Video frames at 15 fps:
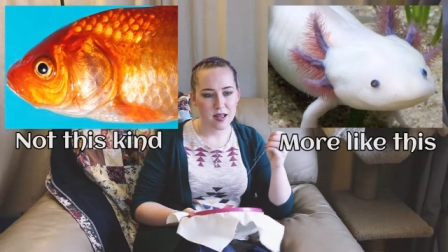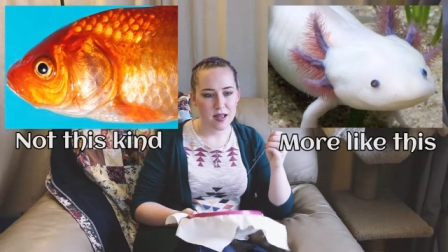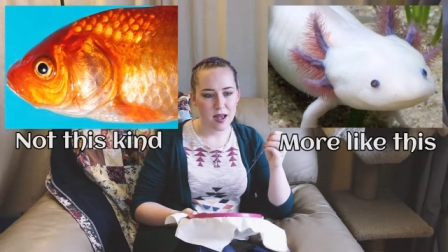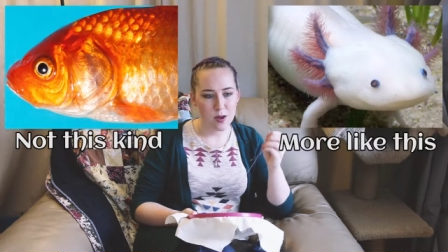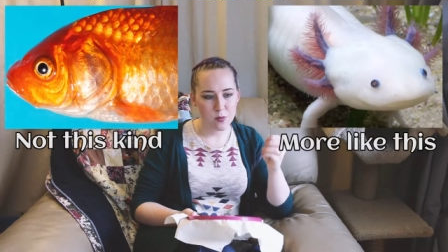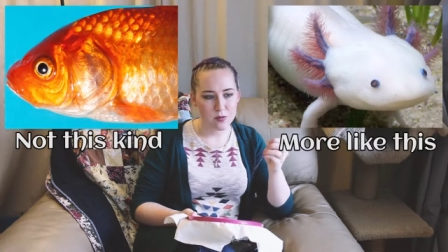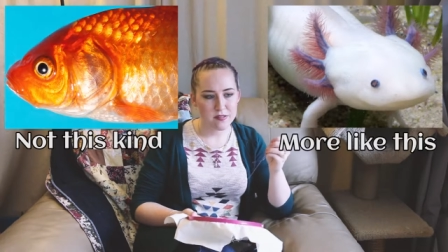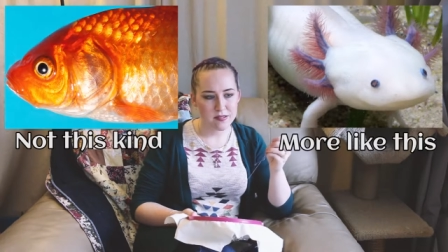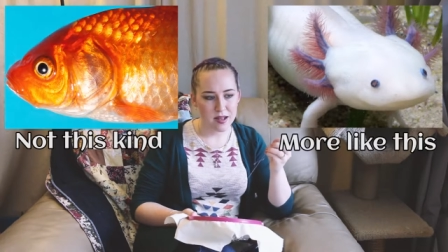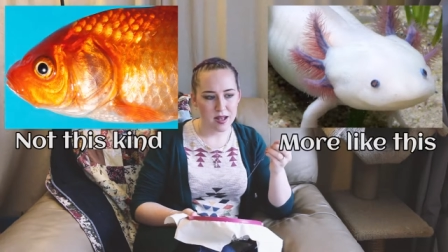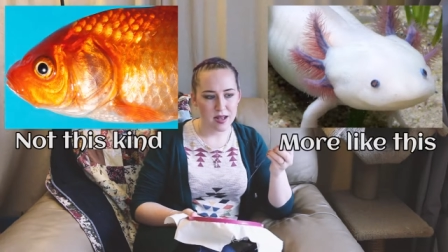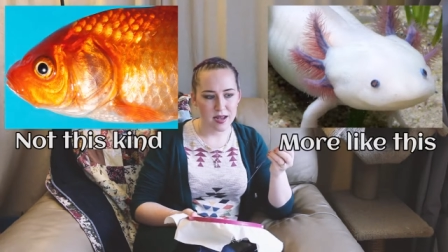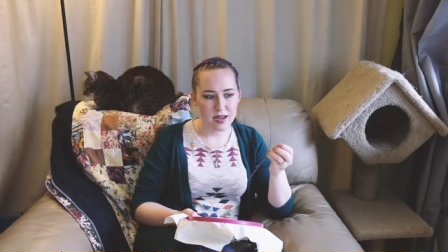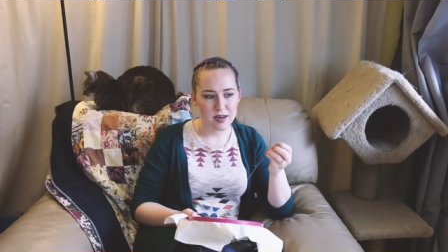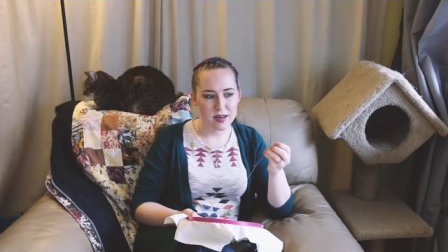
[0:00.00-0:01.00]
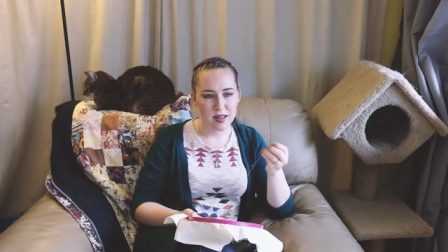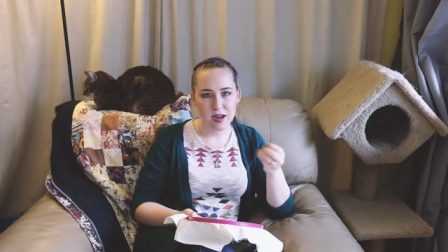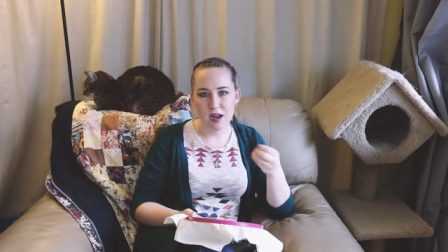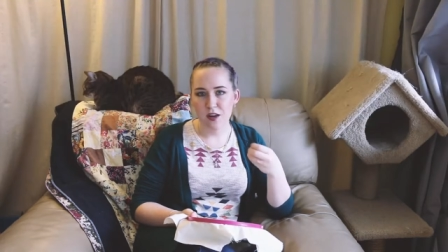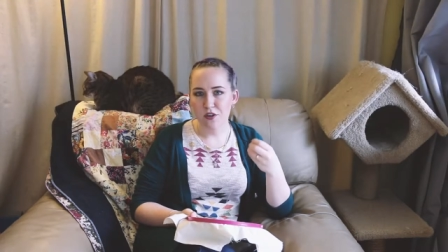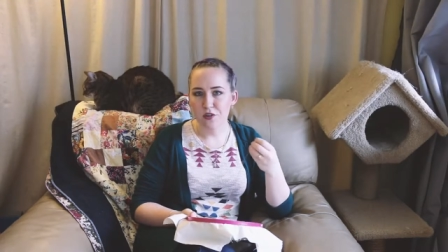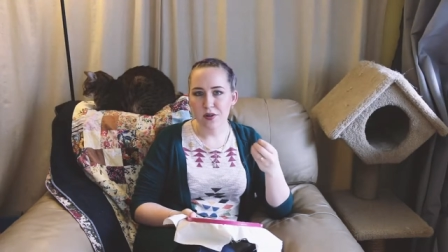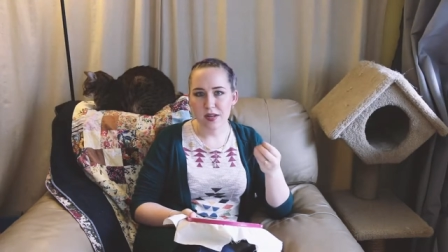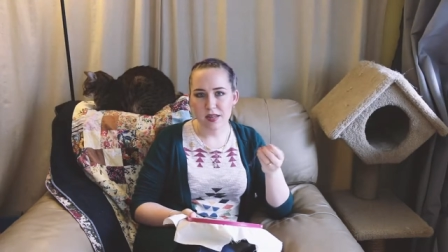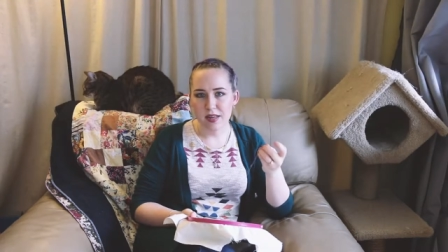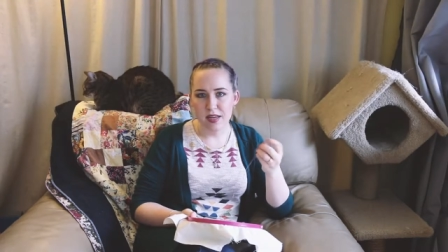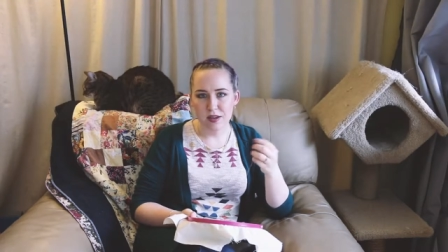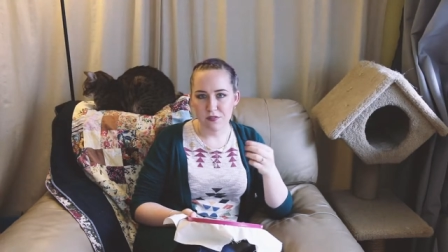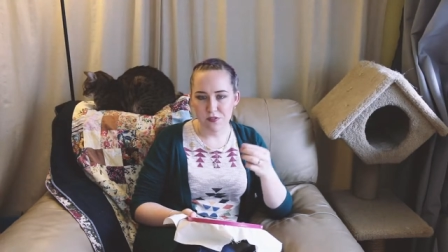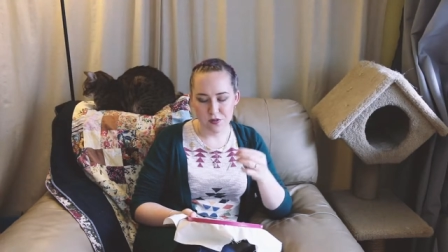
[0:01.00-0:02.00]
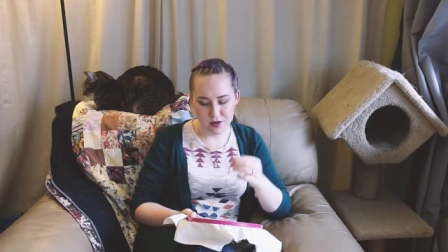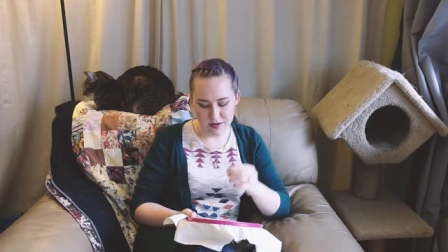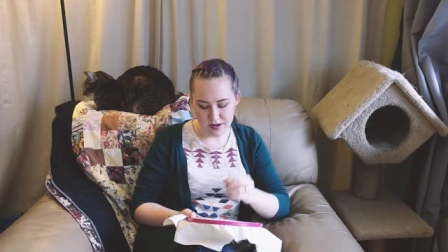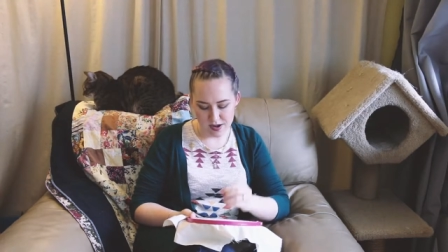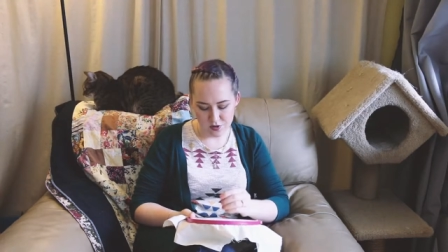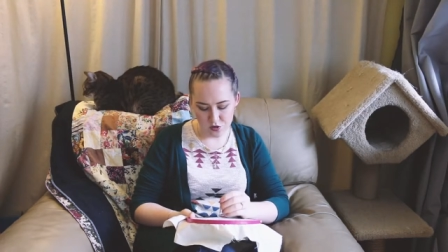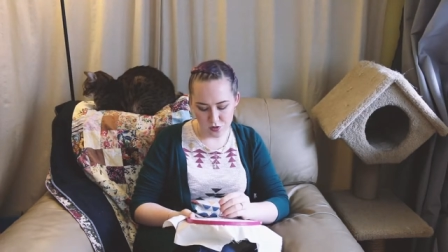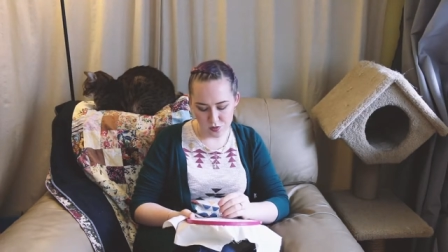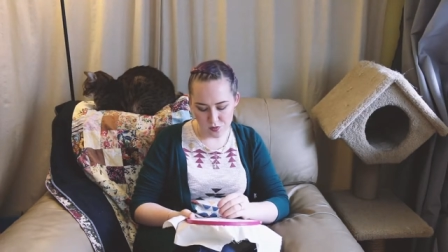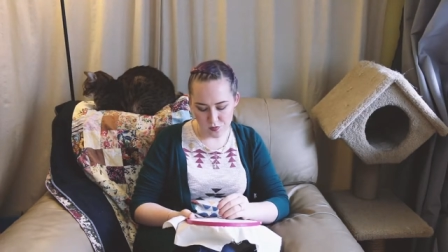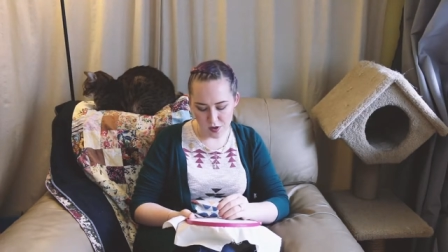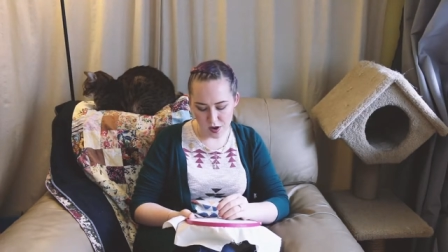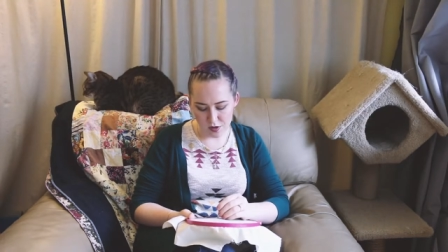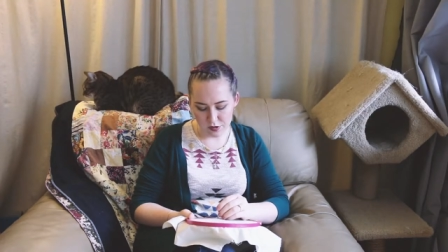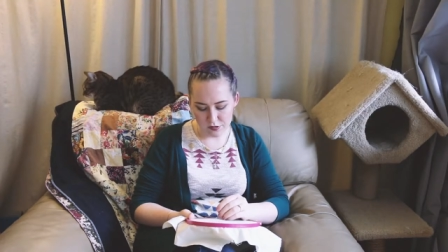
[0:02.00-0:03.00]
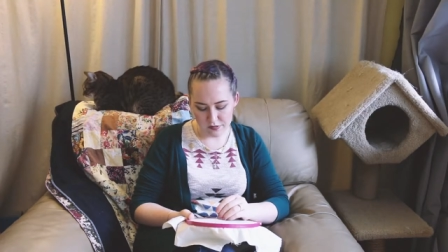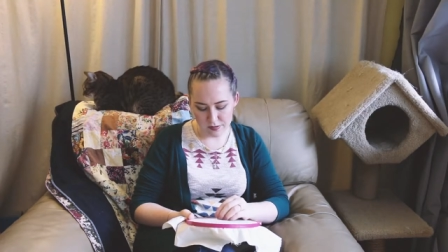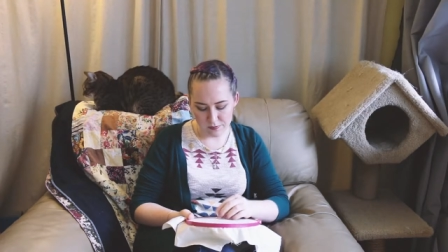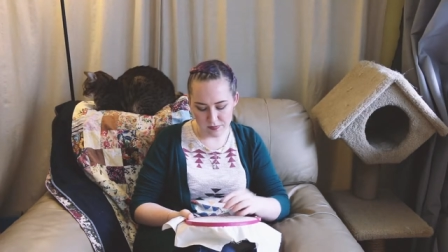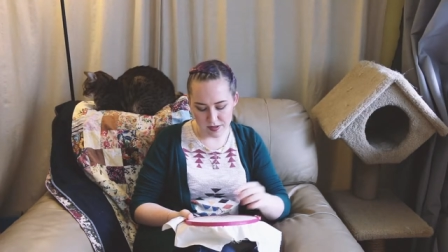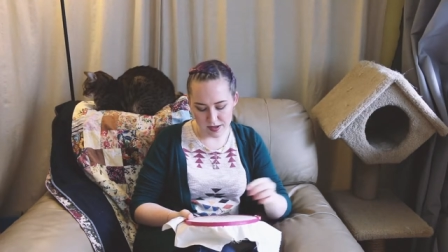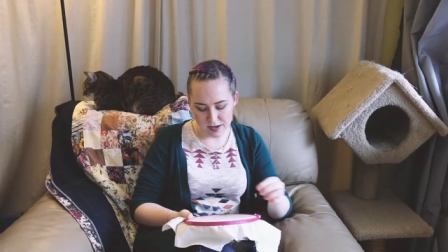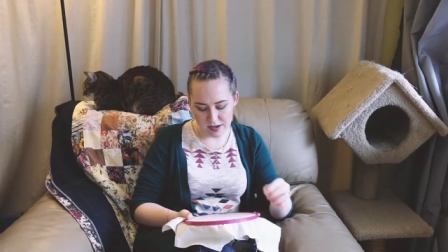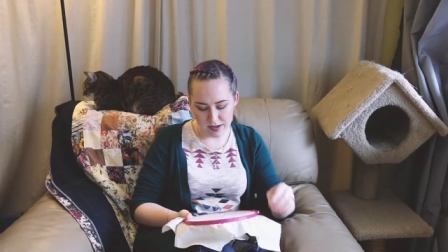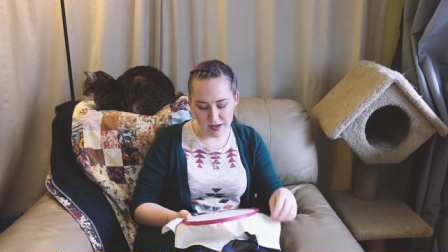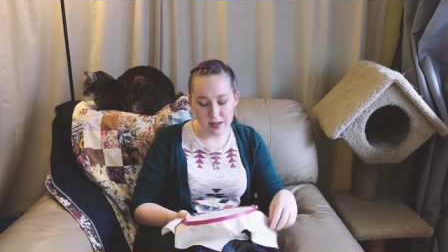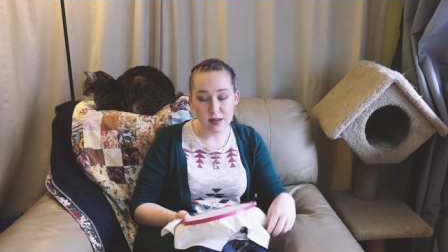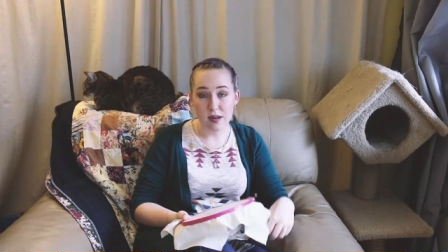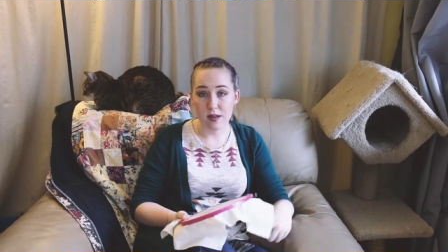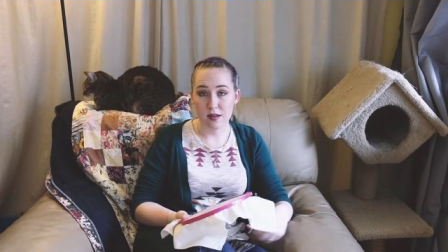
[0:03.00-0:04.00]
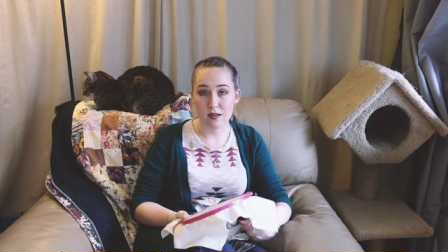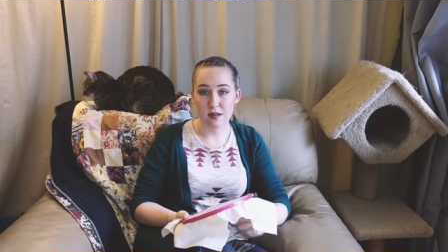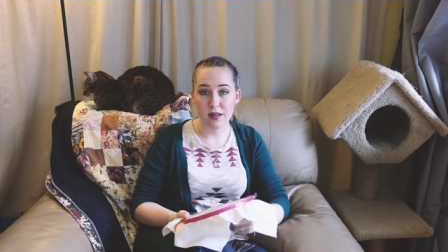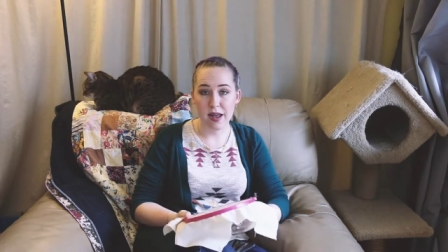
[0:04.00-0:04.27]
outside, like under a leaf or attached to a rock or something in like a little